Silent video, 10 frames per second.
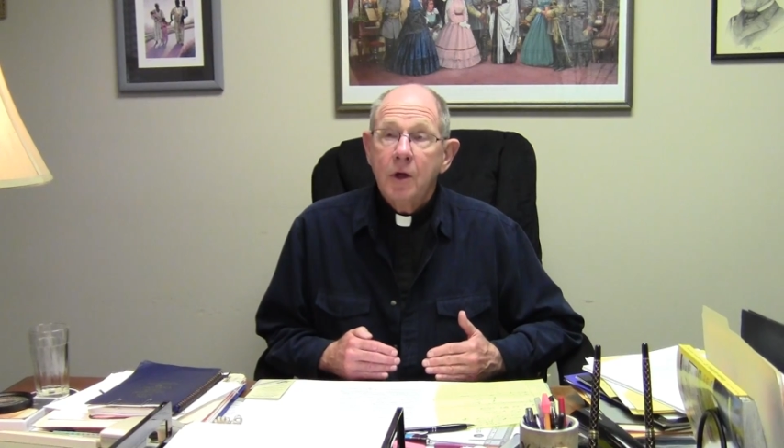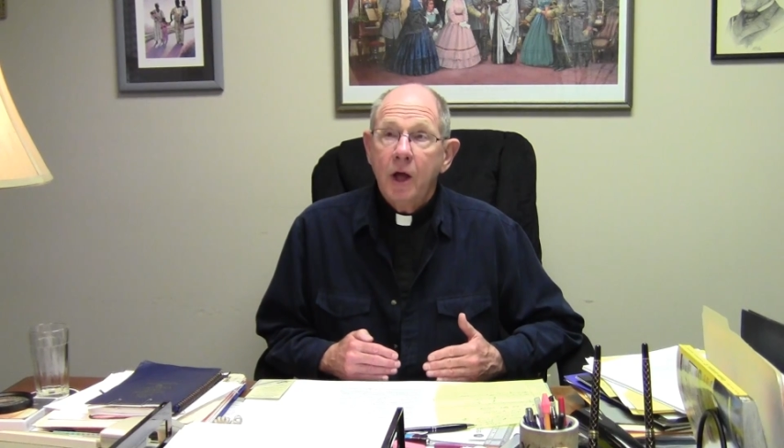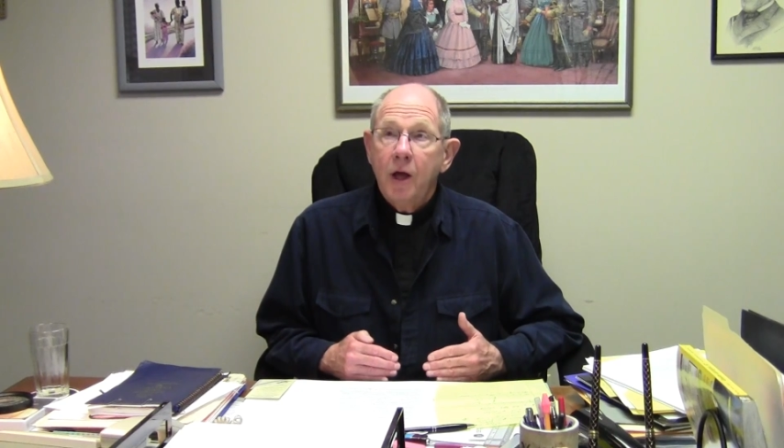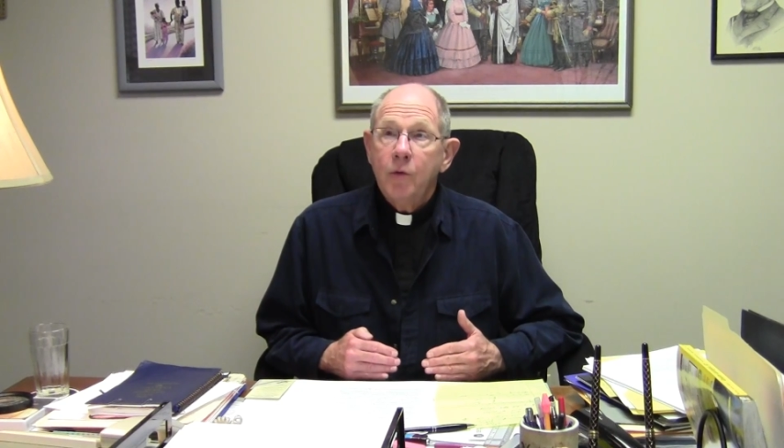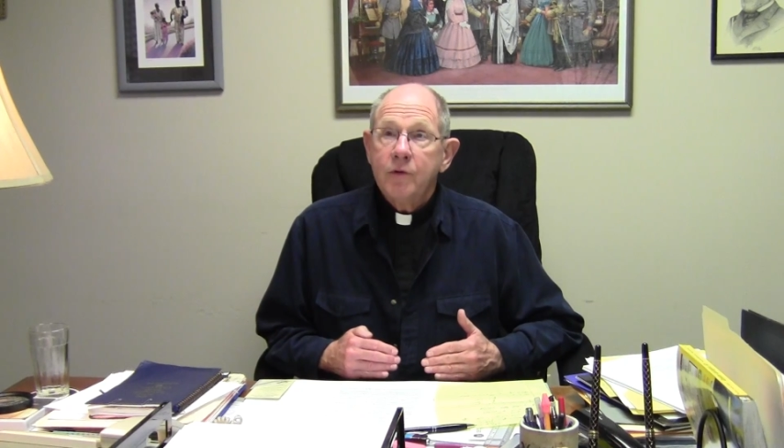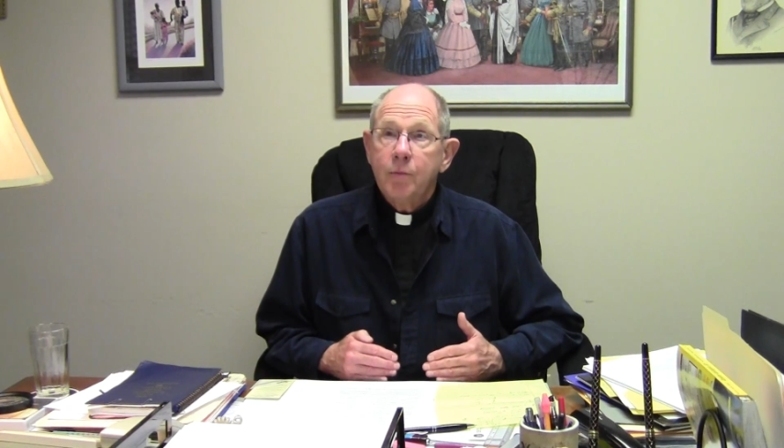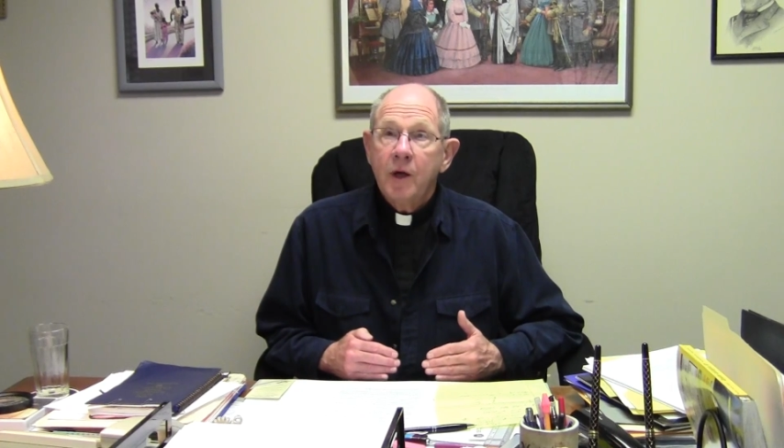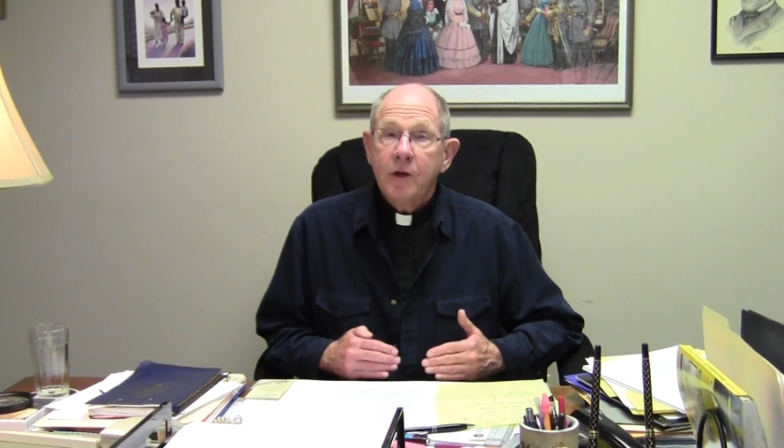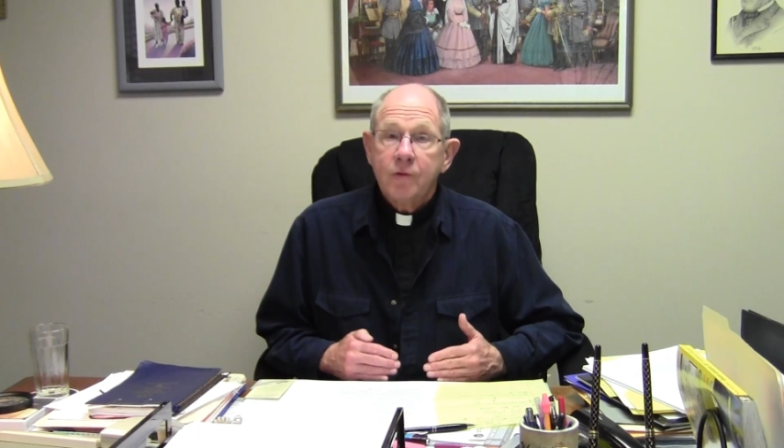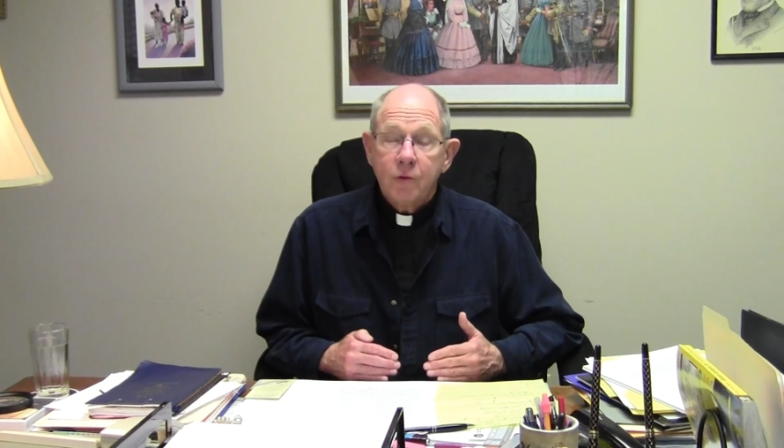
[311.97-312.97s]
He was
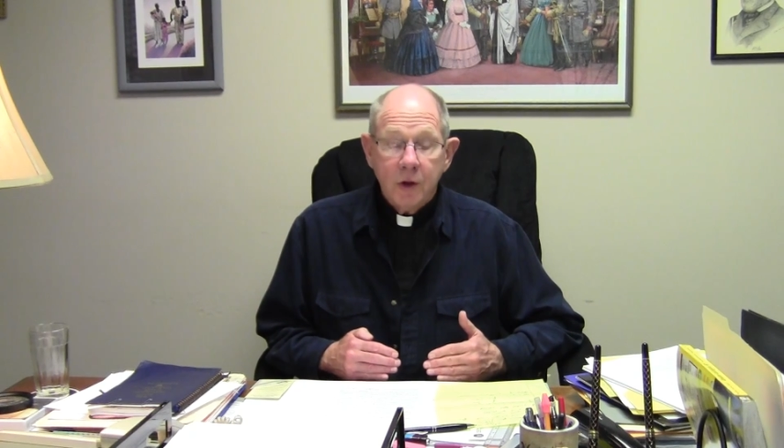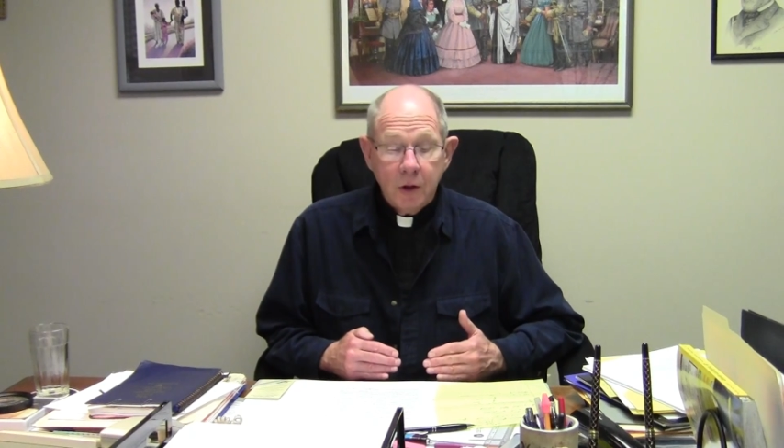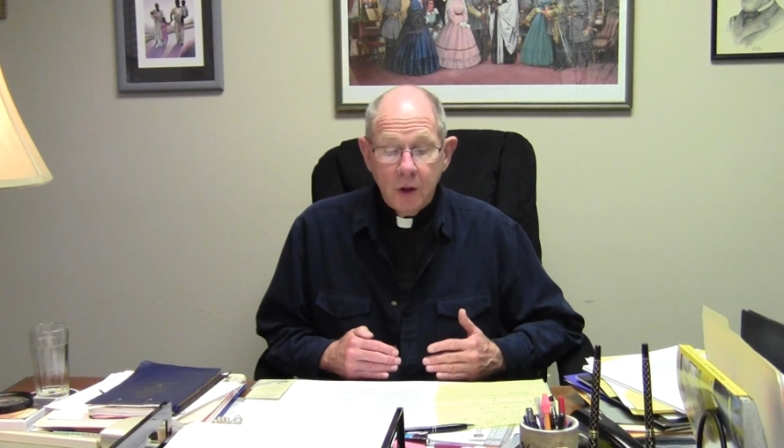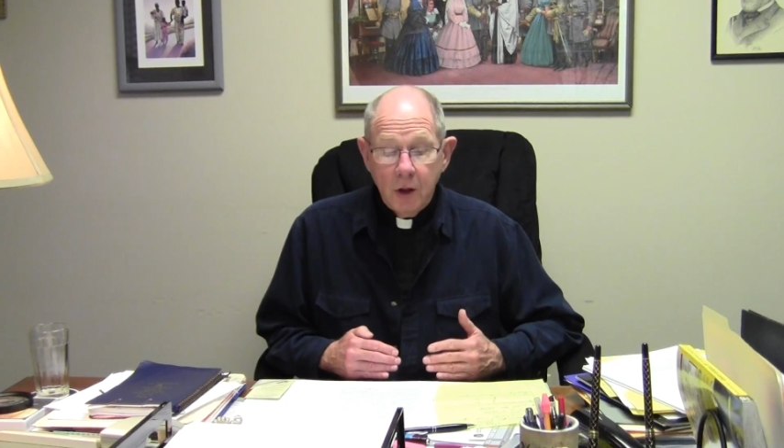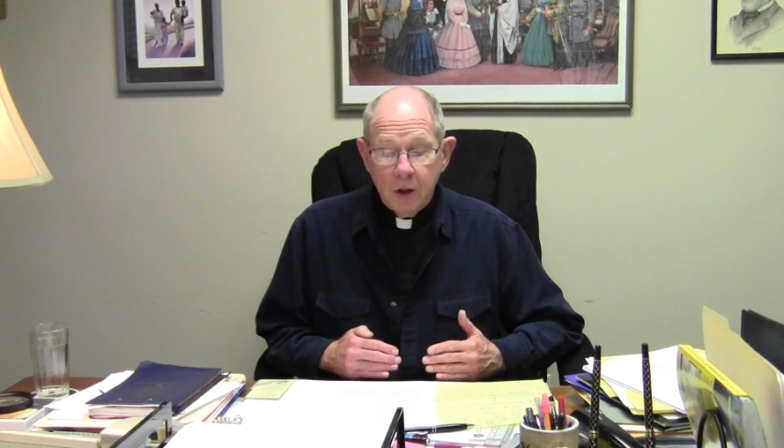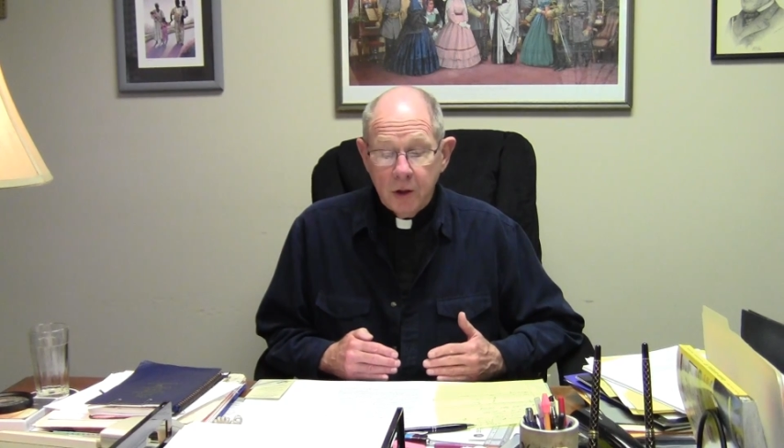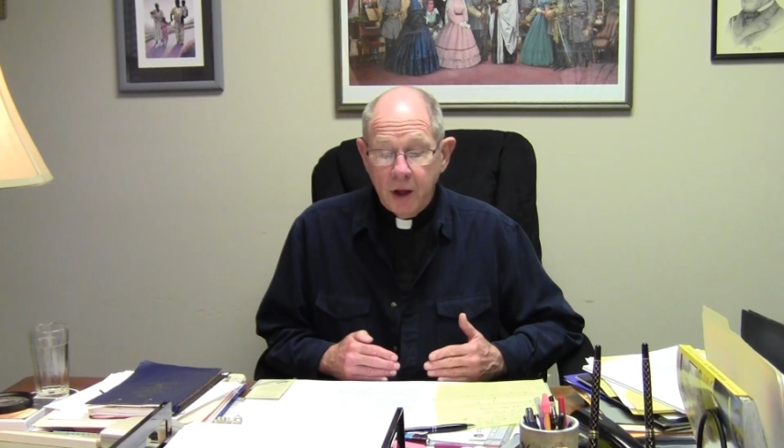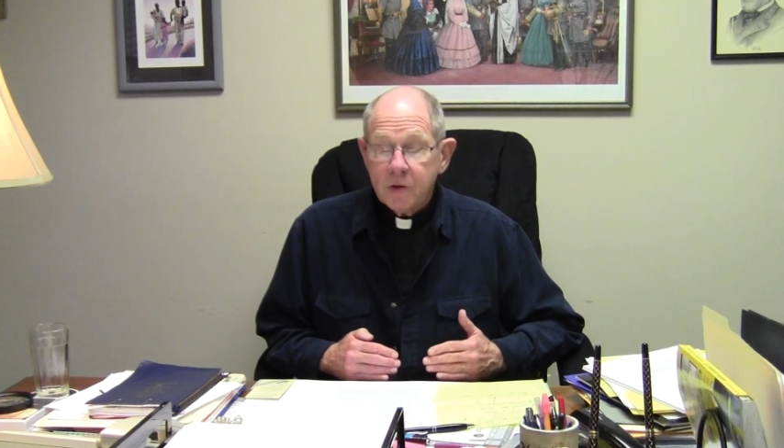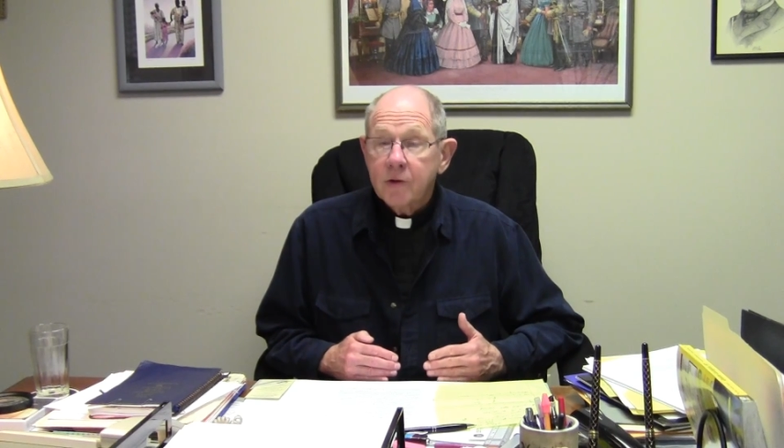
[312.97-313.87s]
ministering not